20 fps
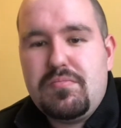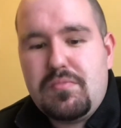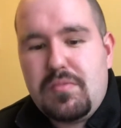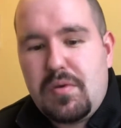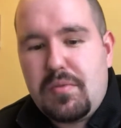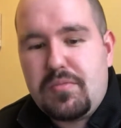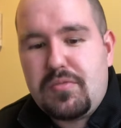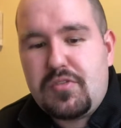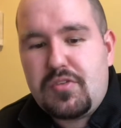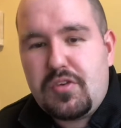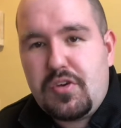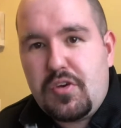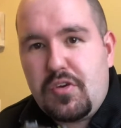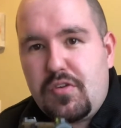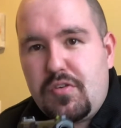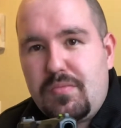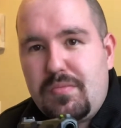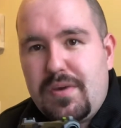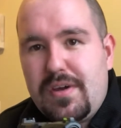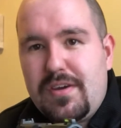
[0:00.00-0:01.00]

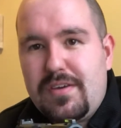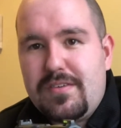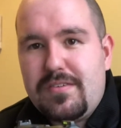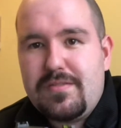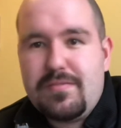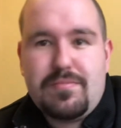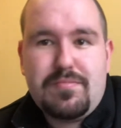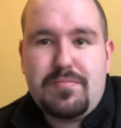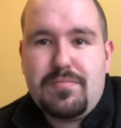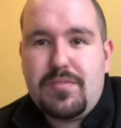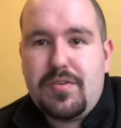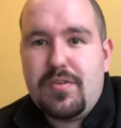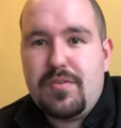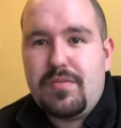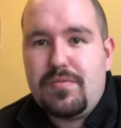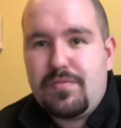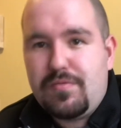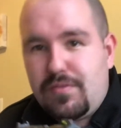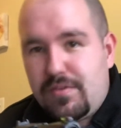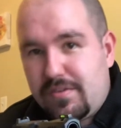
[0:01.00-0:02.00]
obscured my you know
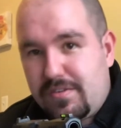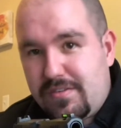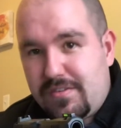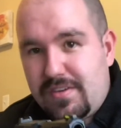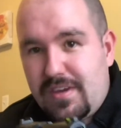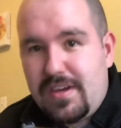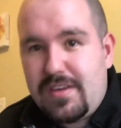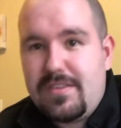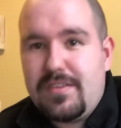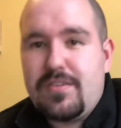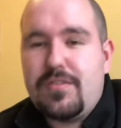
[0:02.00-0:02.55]
front sight the